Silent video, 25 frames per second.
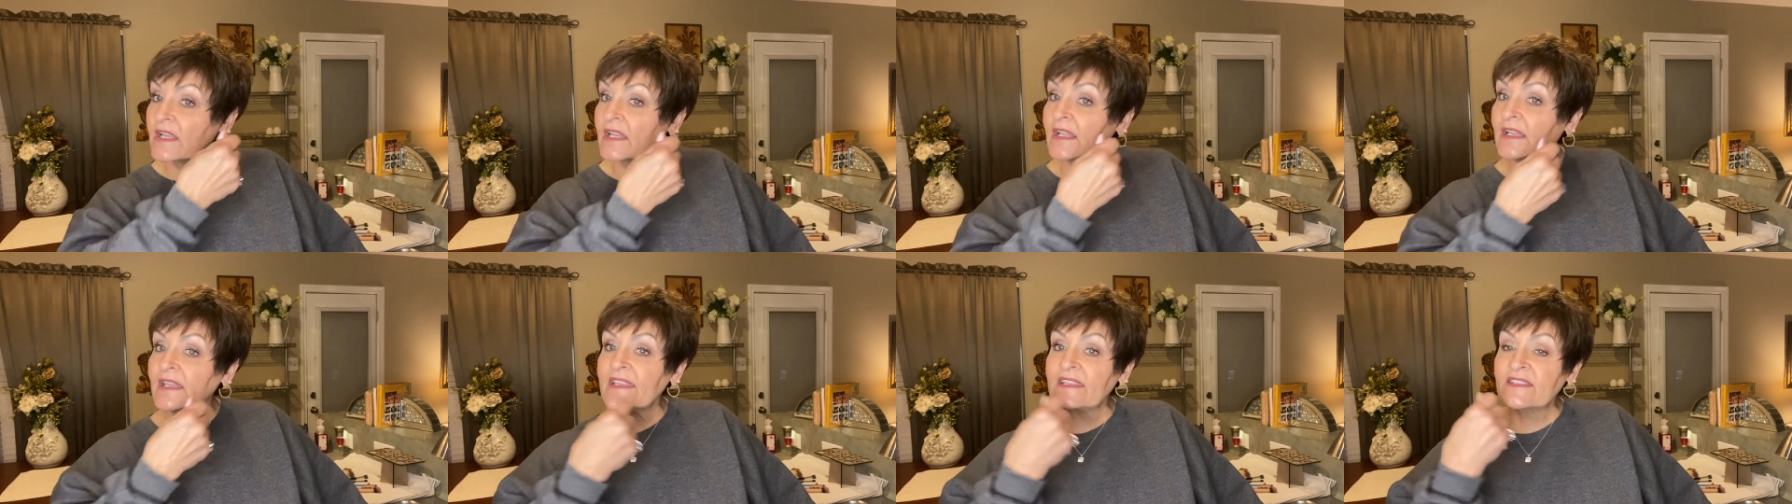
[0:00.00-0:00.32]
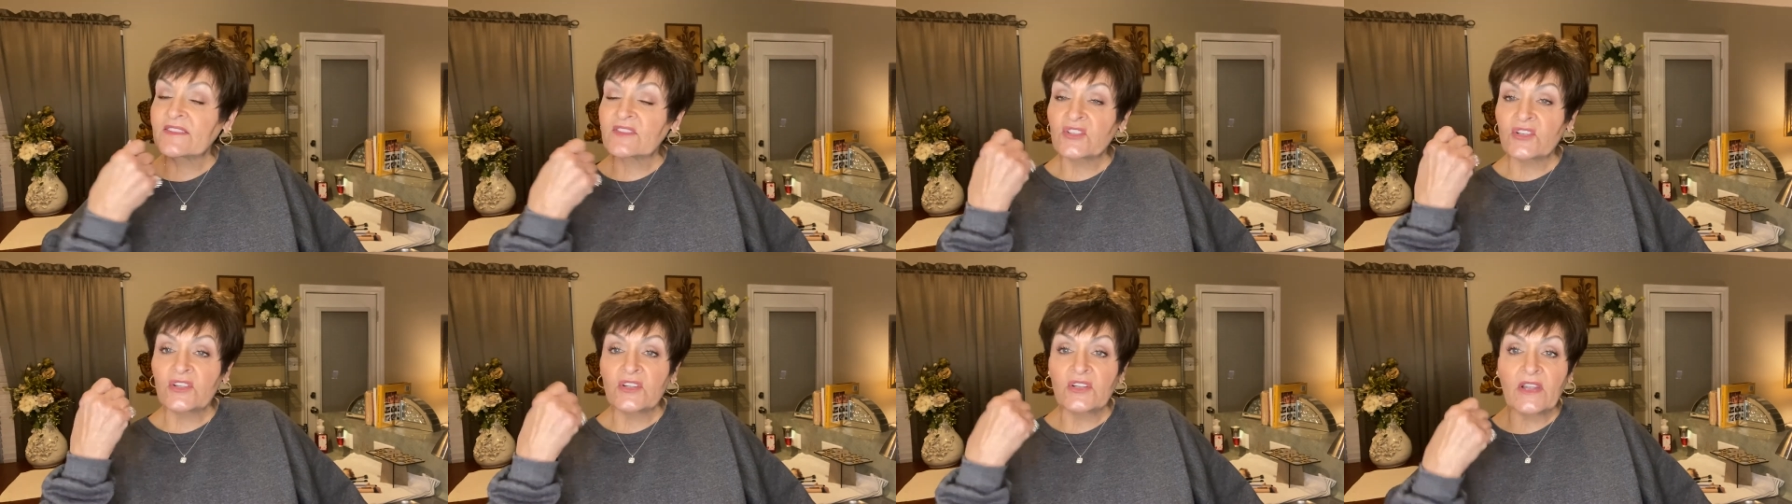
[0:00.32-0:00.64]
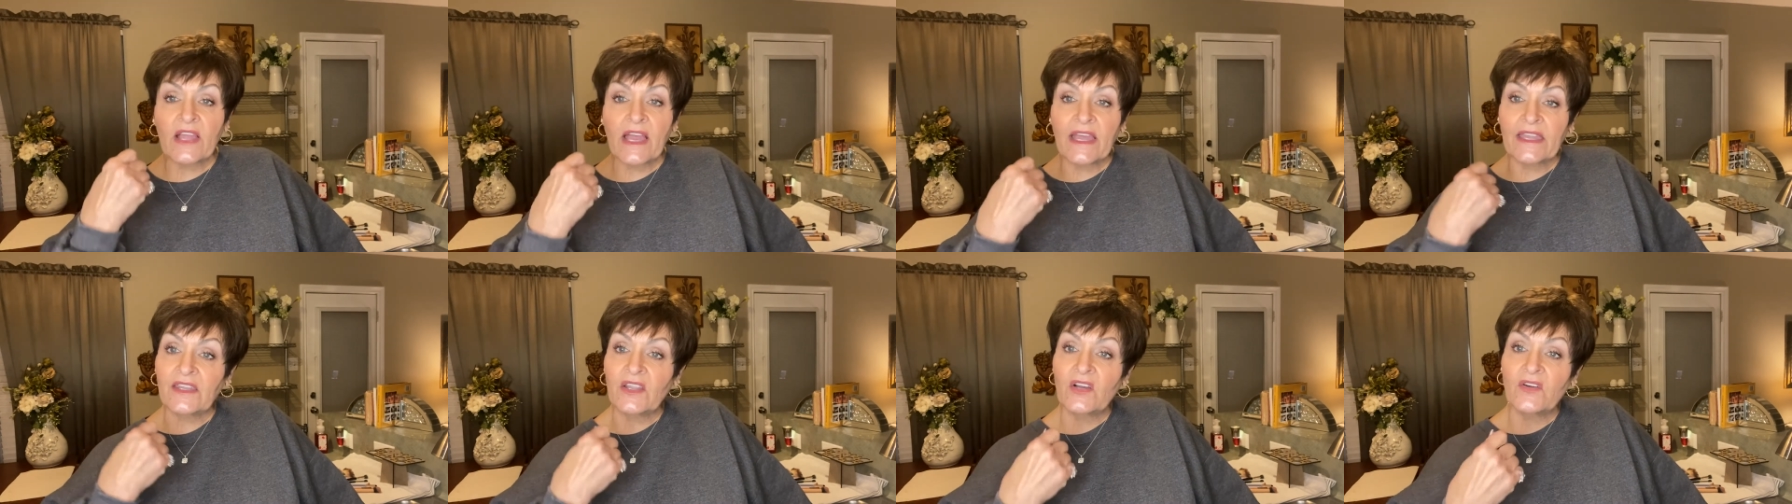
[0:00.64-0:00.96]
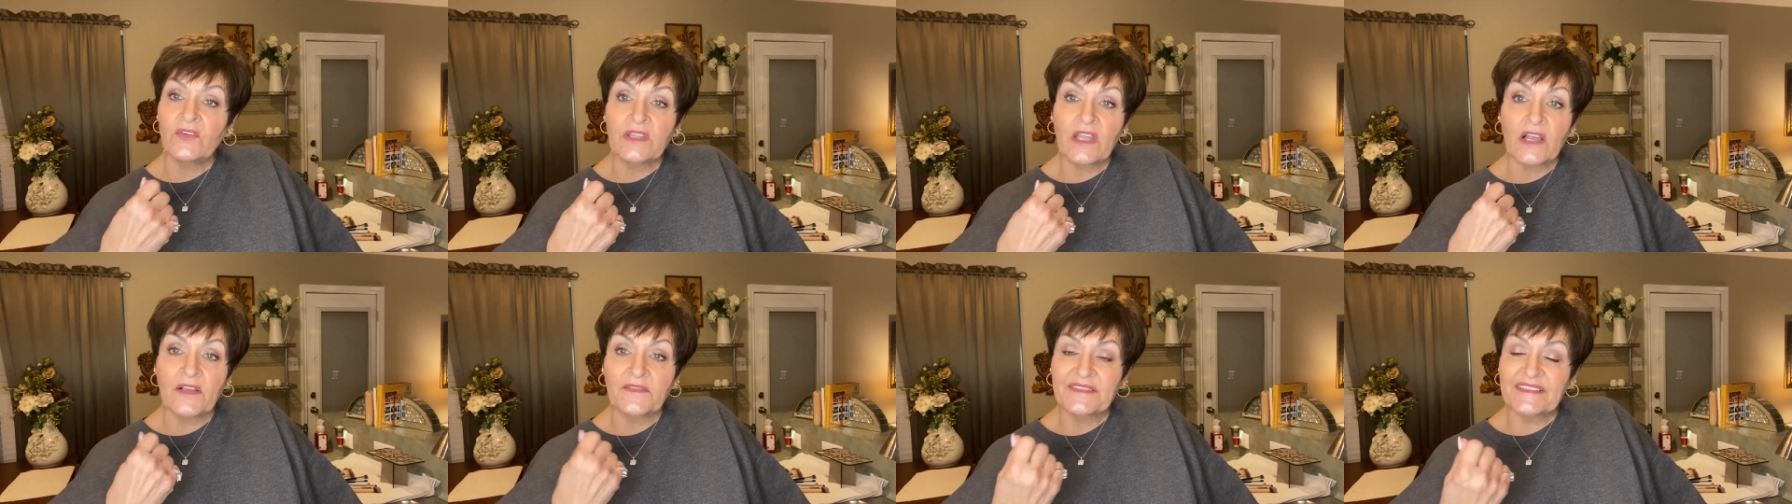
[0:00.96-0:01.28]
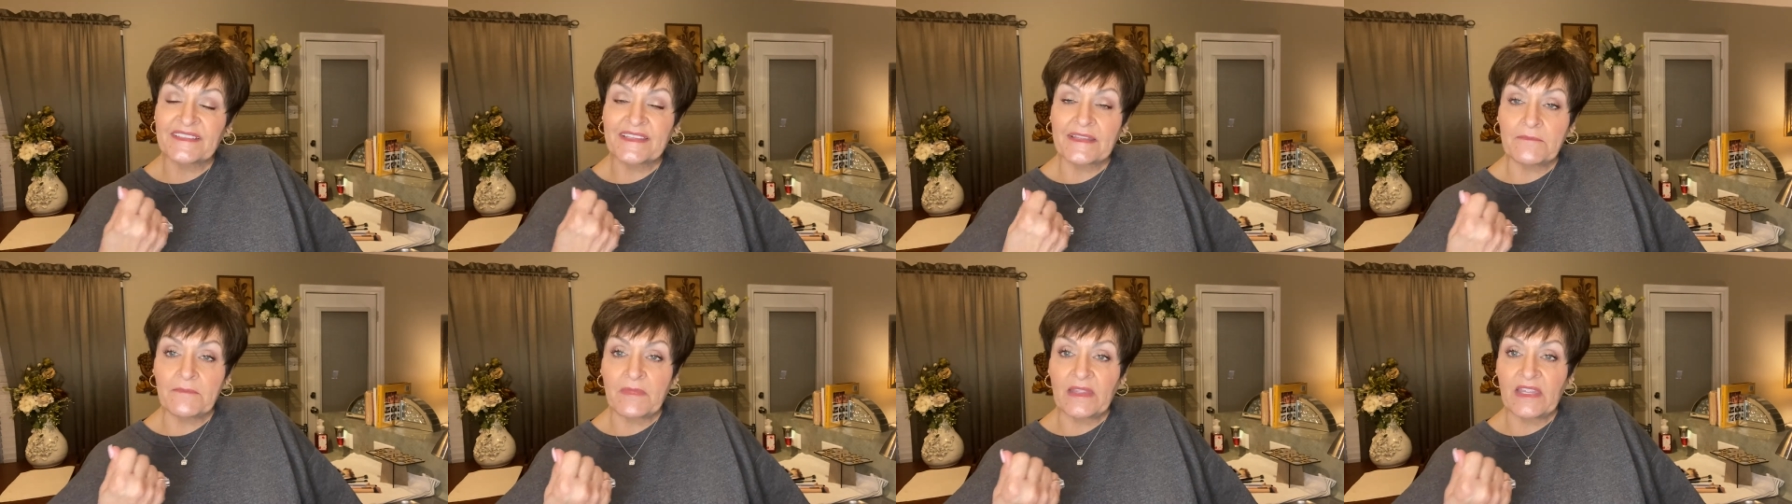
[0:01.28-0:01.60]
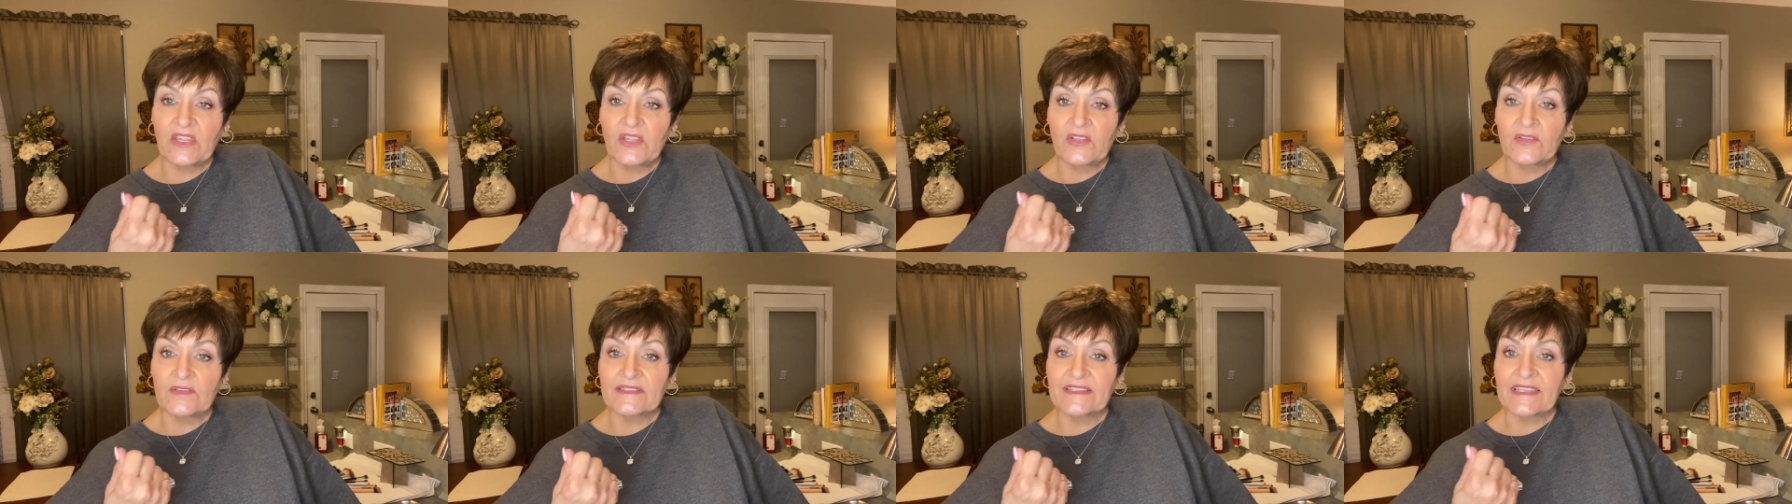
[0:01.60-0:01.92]
cleanser. I know y'all seen me
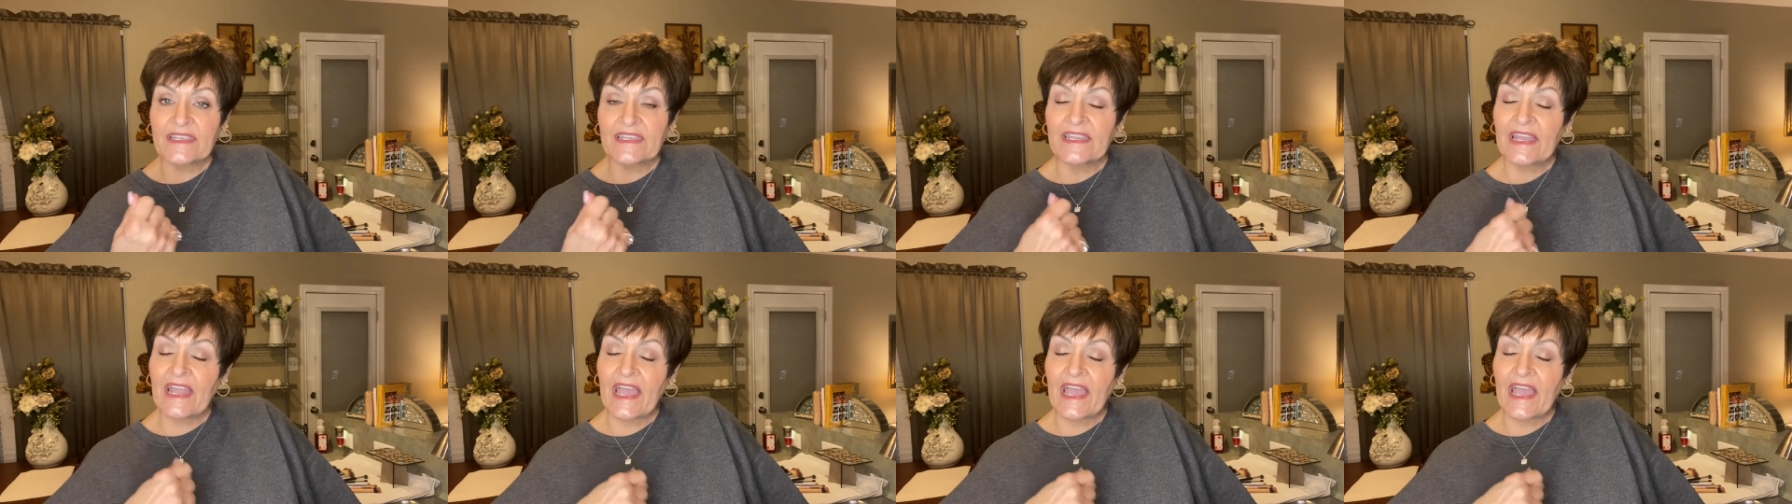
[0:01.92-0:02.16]
use it.